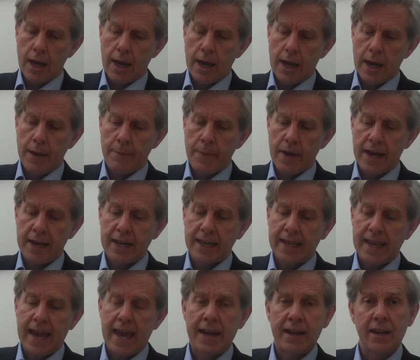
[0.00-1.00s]
And
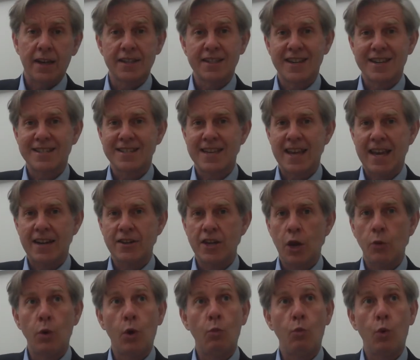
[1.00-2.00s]
again, as I said,
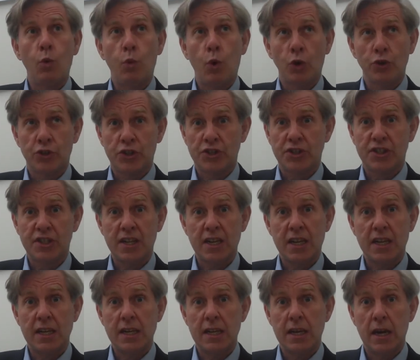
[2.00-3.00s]
no one will want to
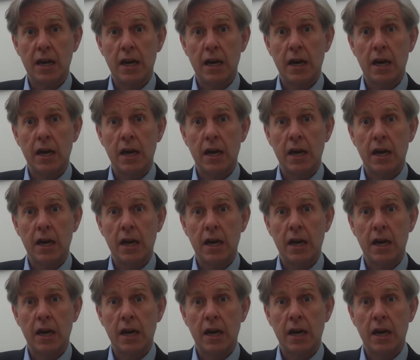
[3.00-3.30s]
see